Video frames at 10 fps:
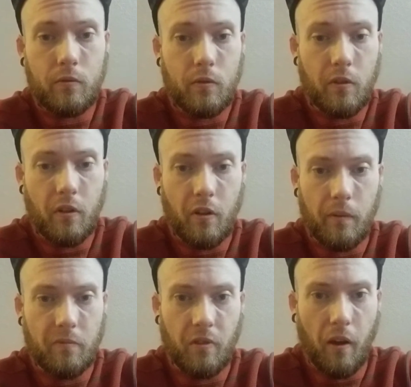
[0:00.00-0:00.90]
and
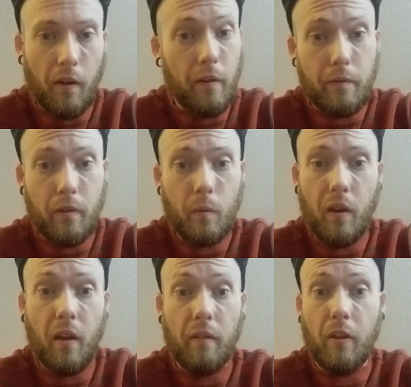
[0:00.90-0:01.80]
I'm sorry for the
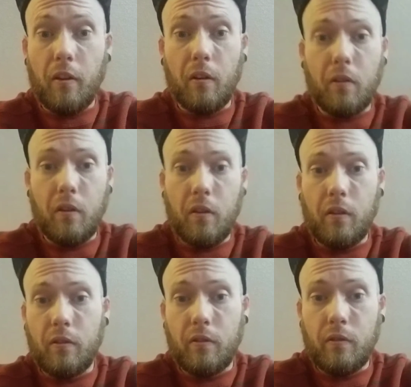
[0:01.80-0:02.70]
way I've handled
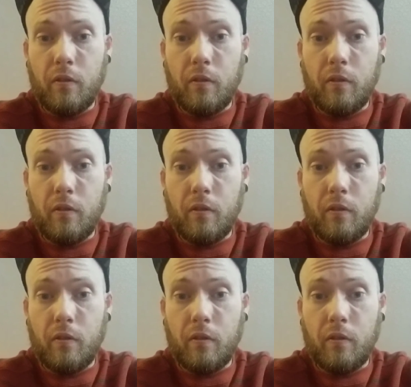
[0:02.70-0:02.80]
things,